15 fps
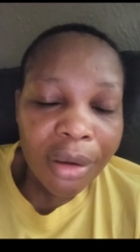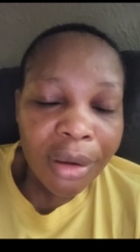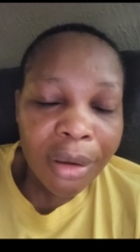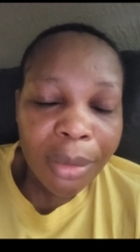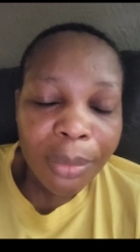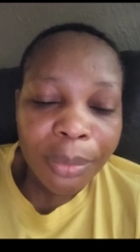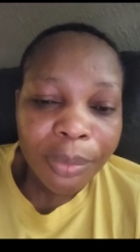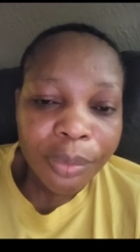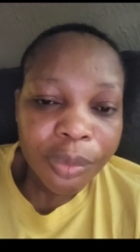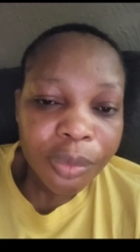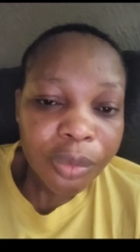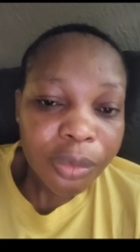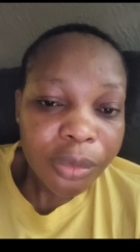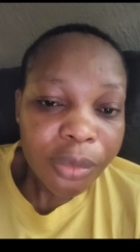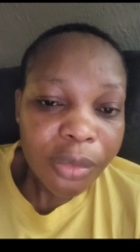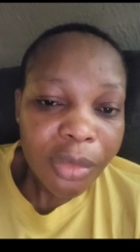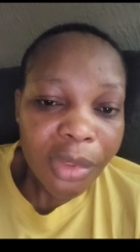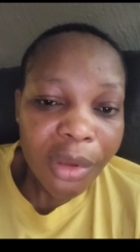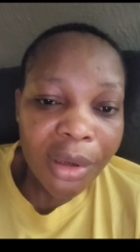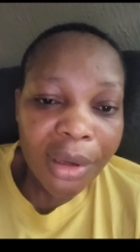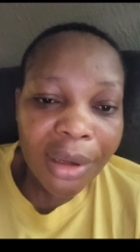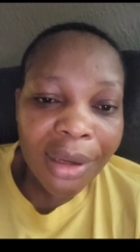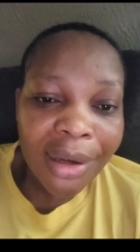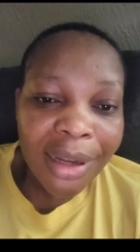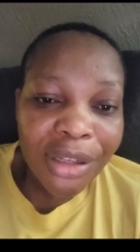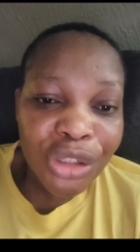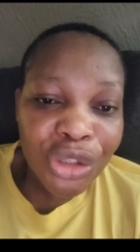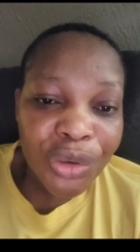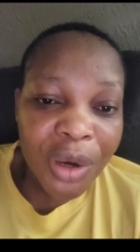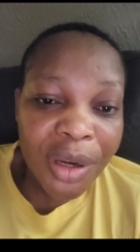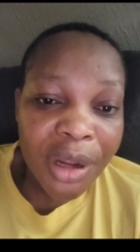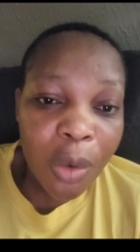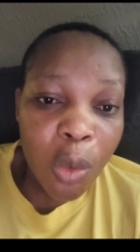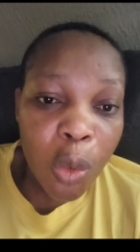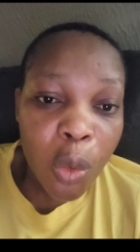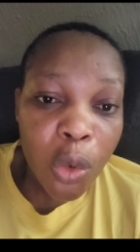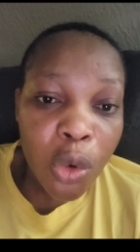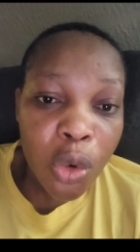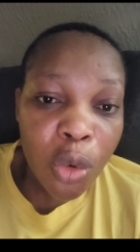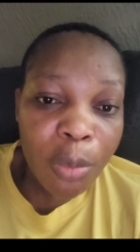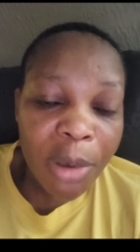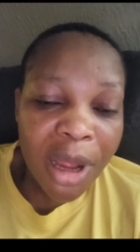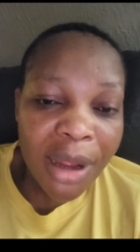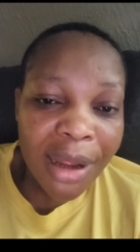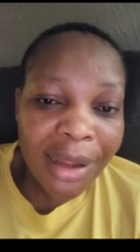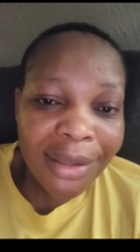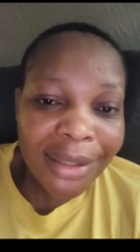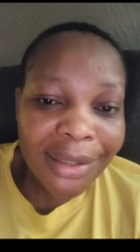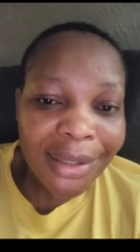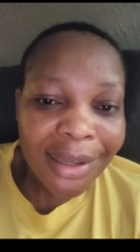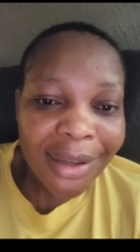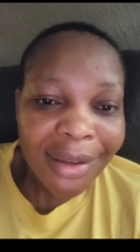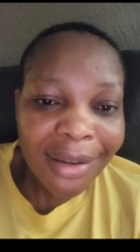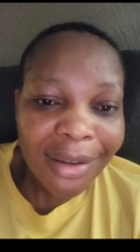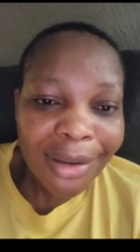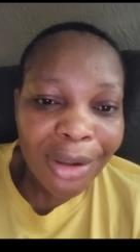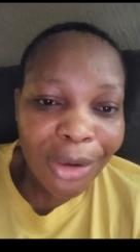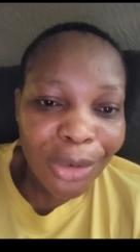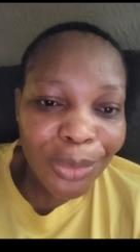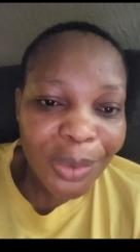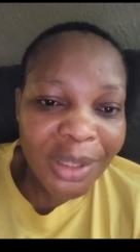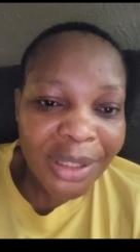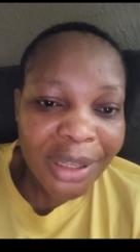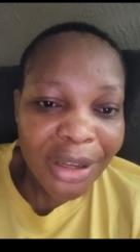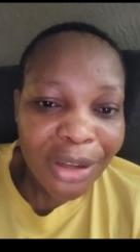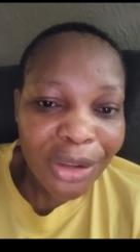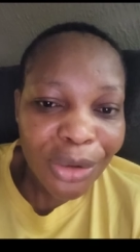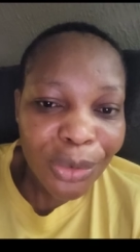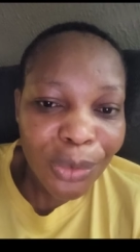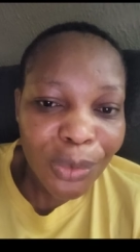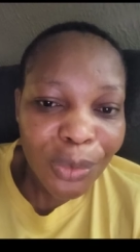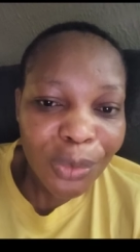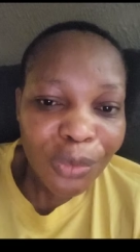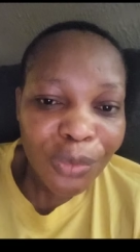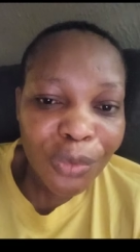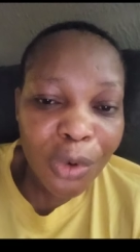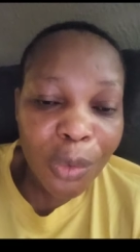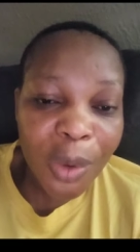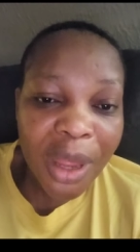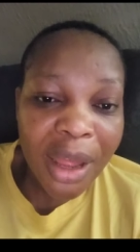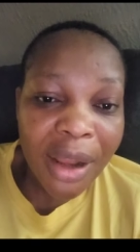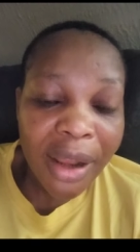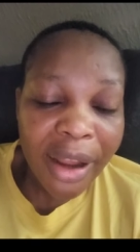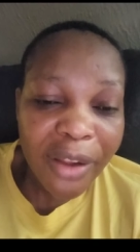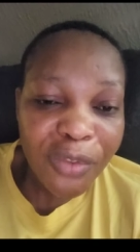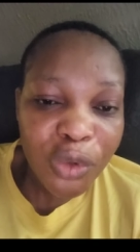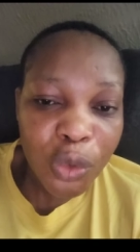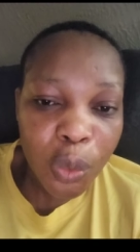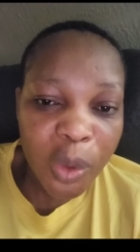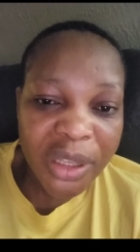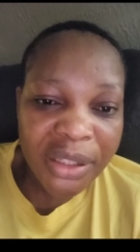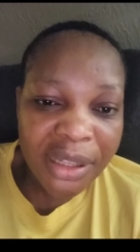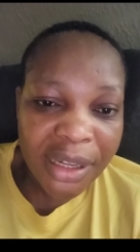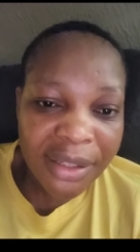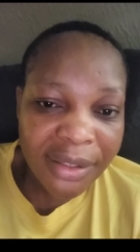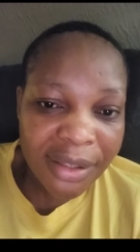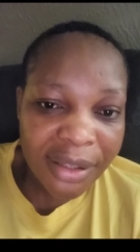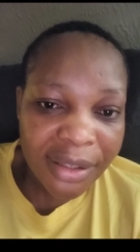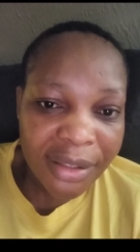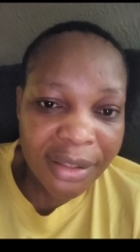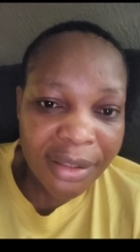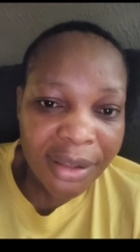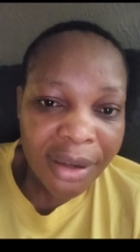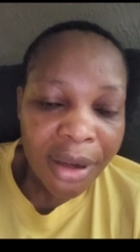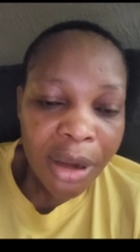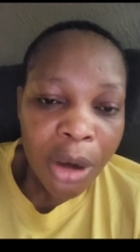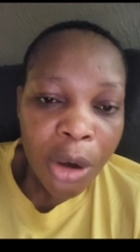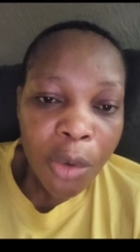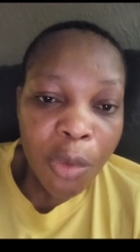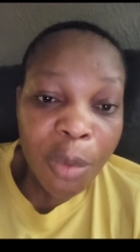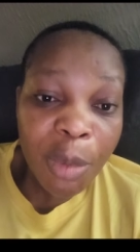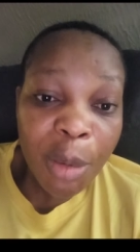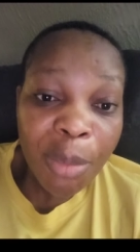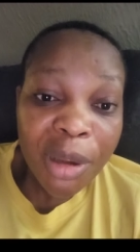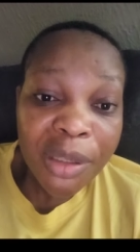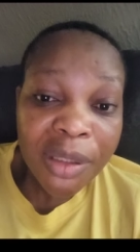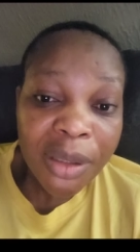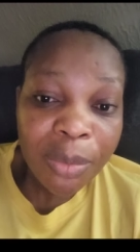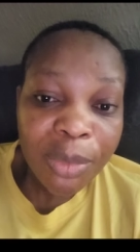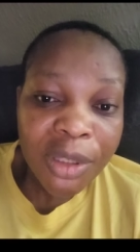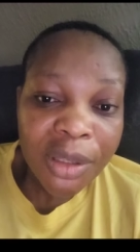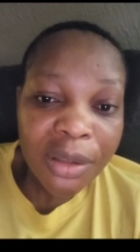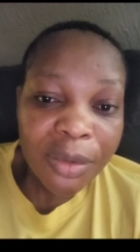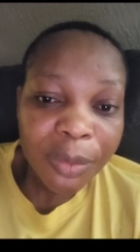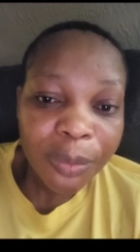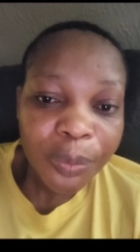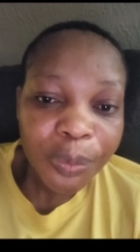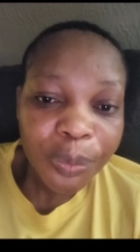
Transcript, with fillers: Um, in Nigeria that will look back and say, God, we thank you for we are alive to witness this. Remember something,